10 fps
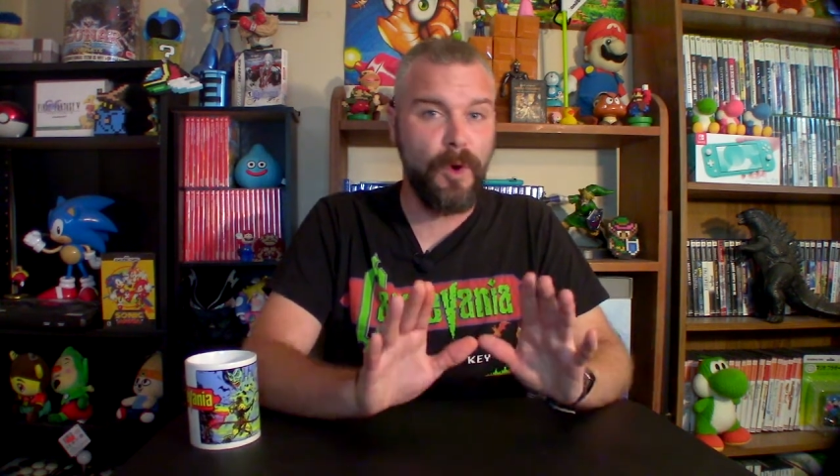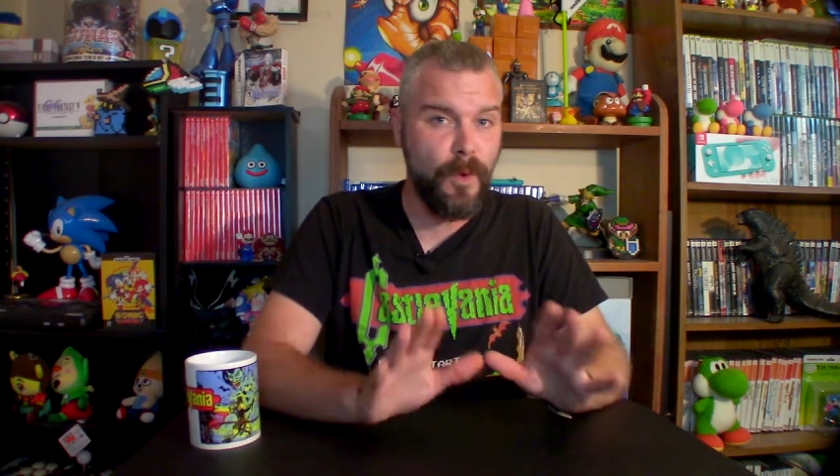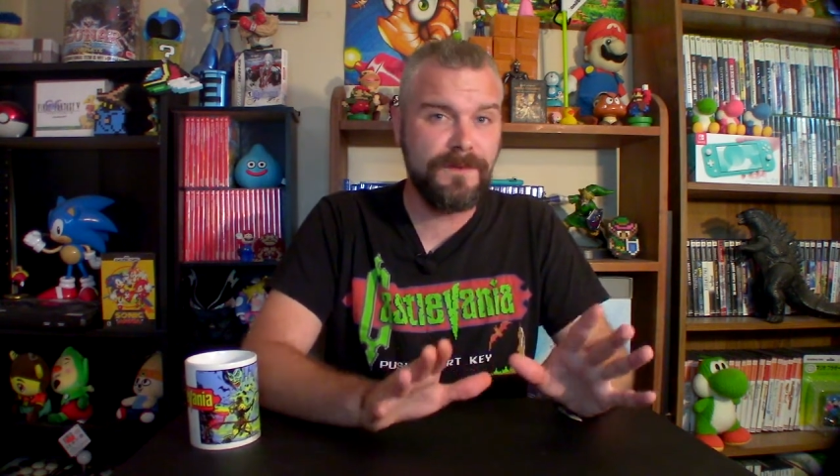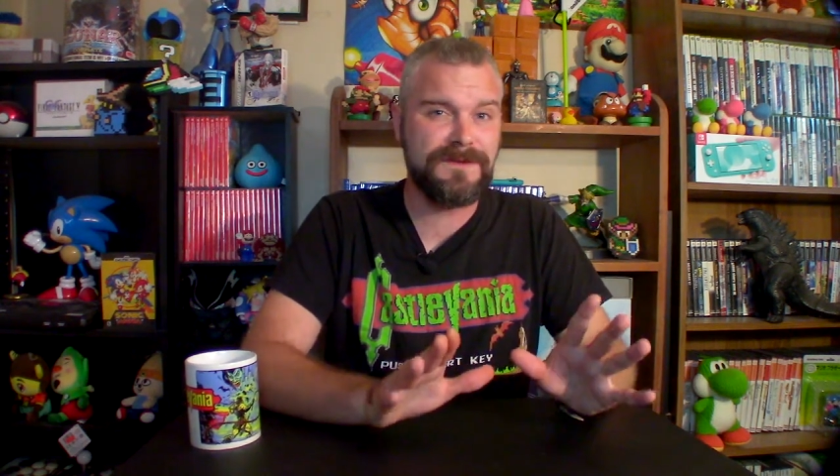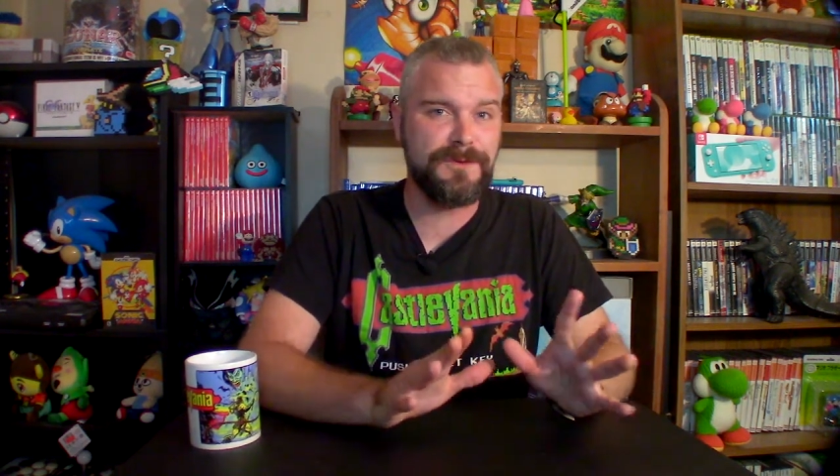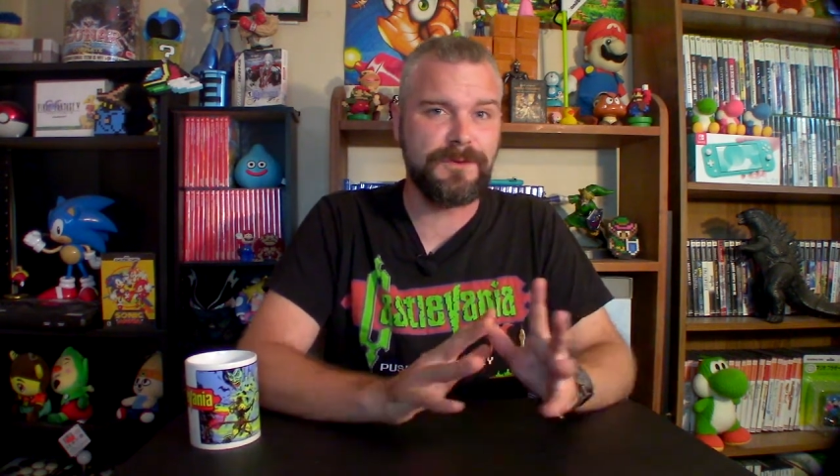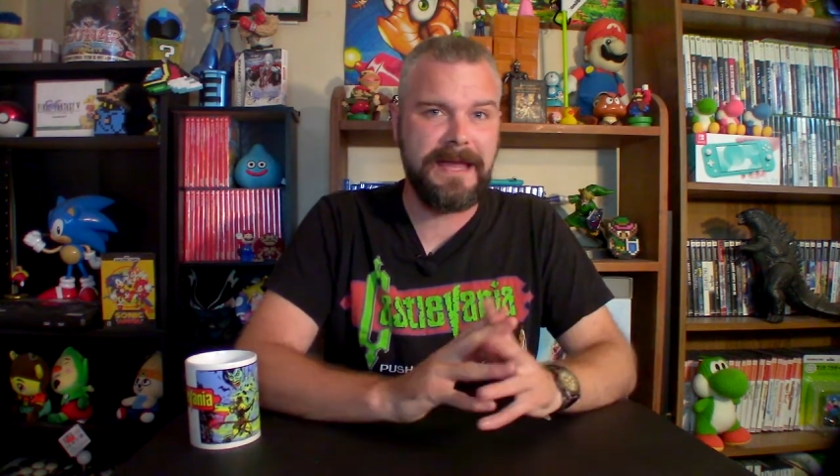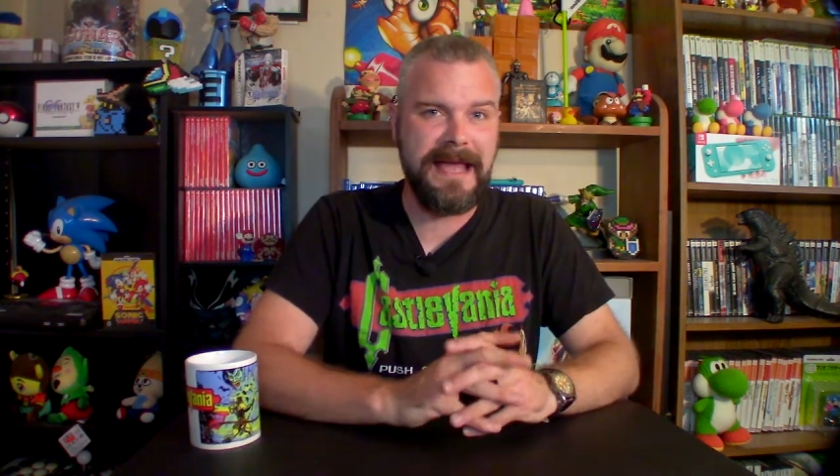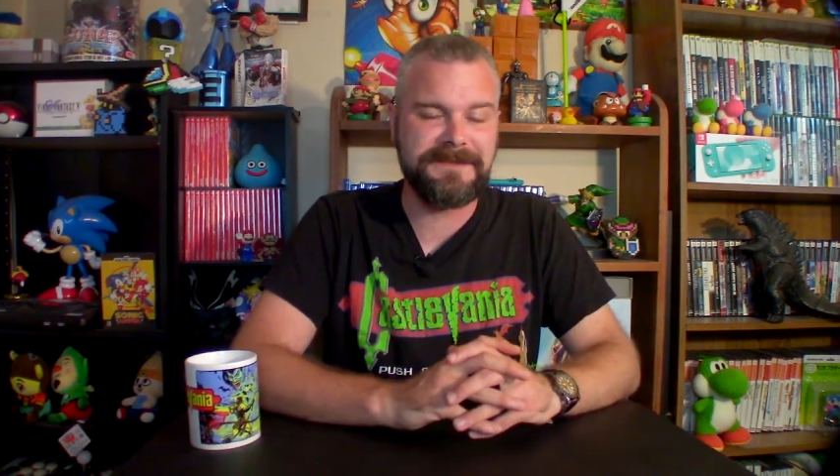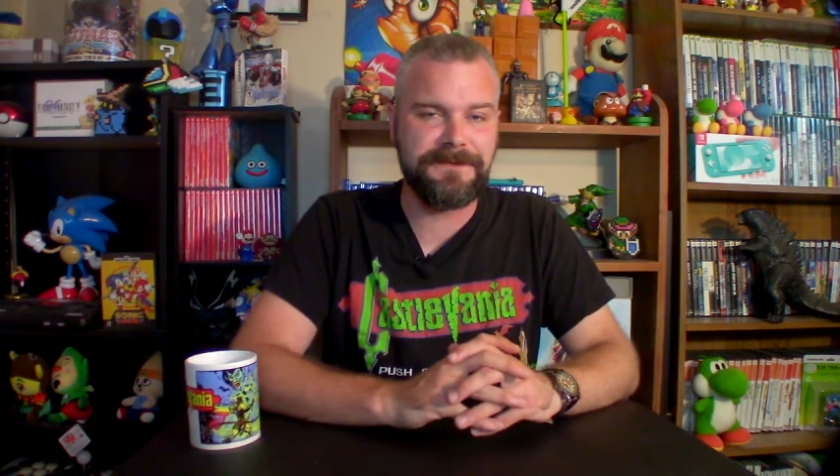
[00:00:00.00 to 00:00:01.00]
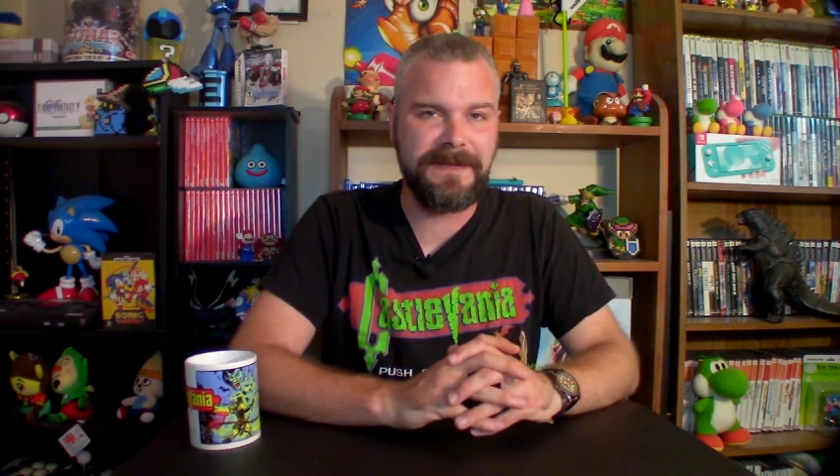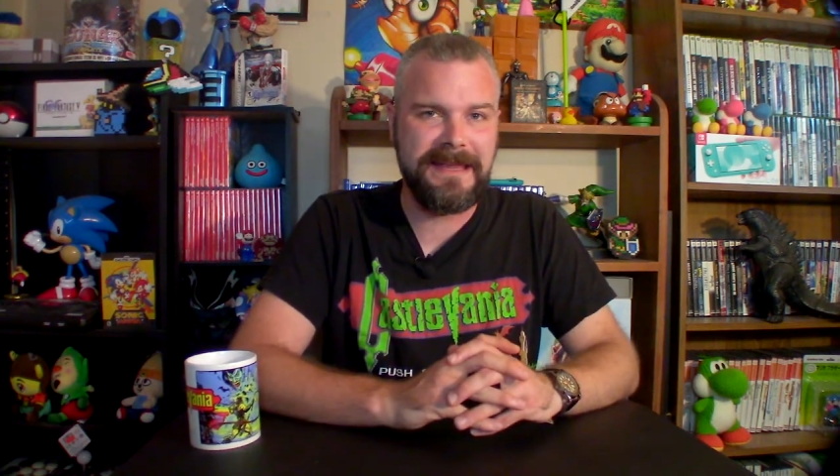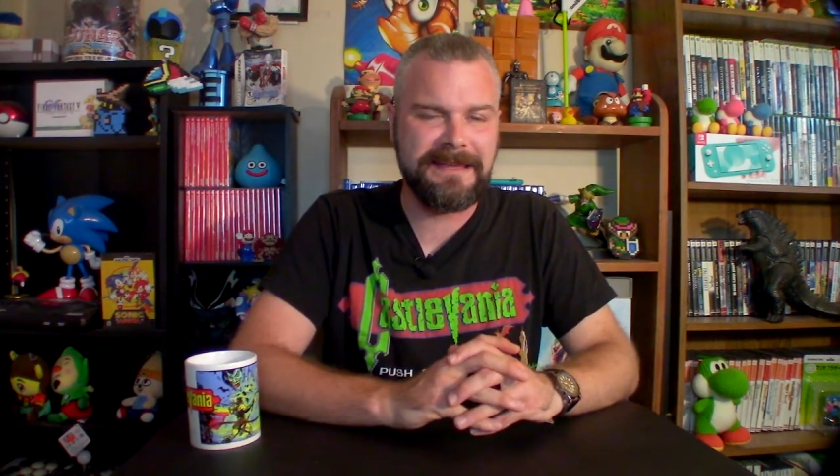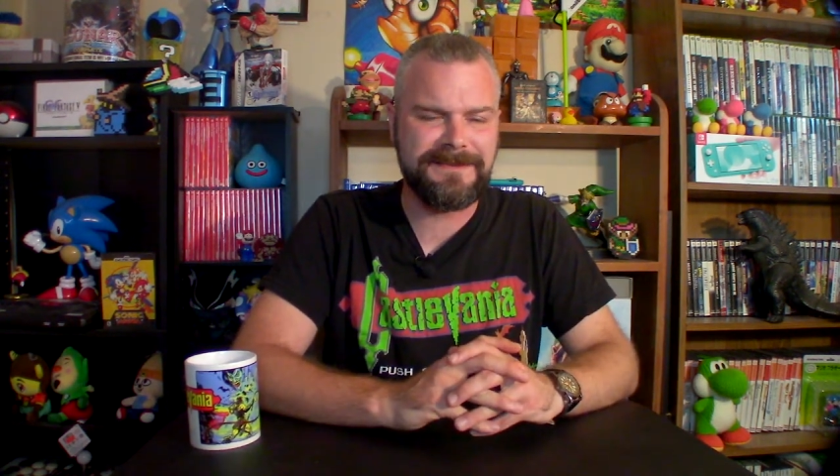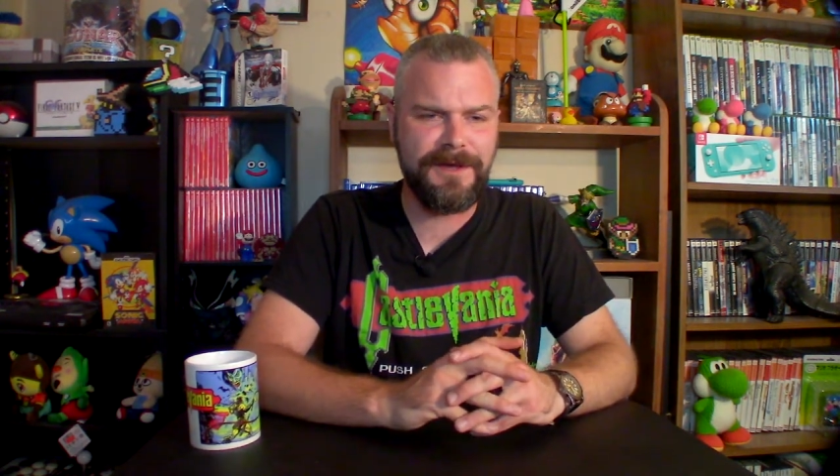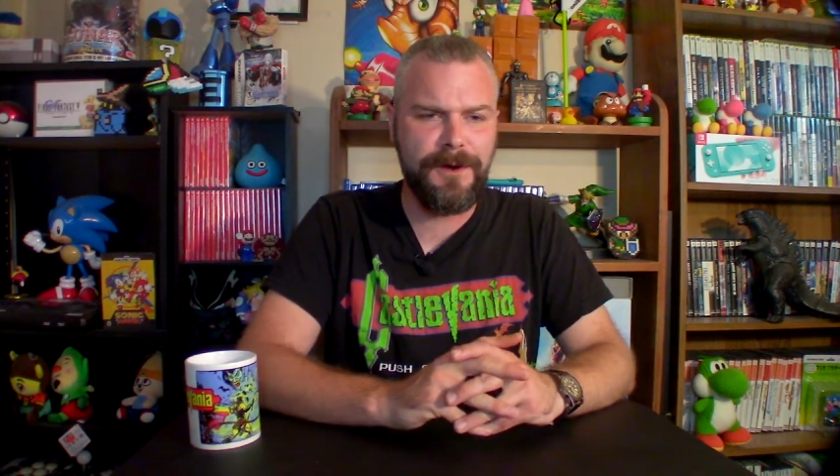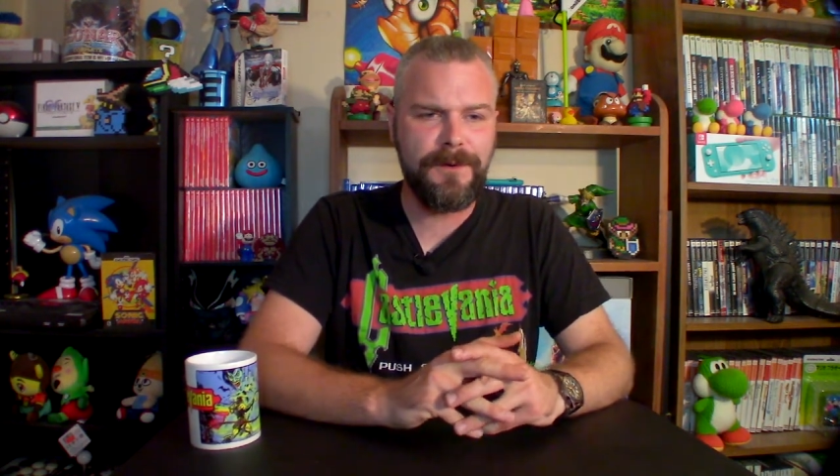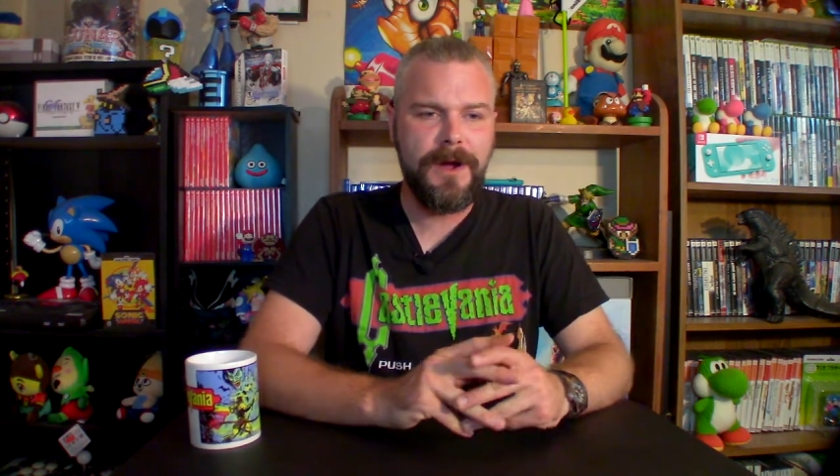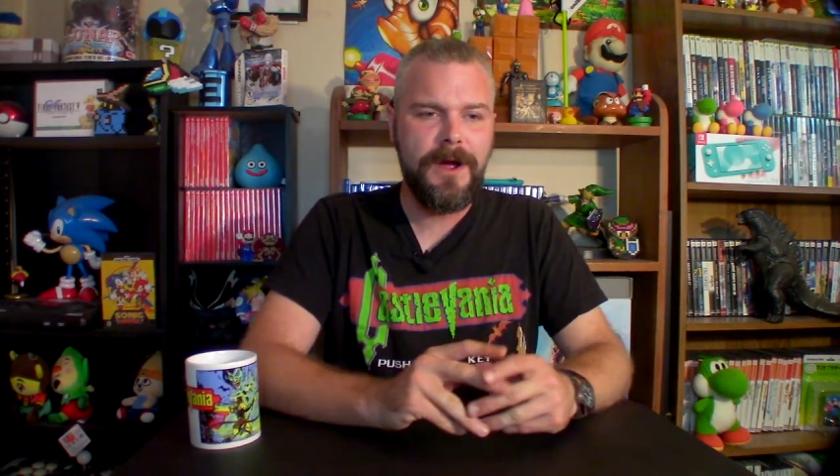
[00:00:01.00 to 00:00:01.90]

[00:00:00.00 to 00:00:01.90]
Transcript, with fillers: old school Castlevania. So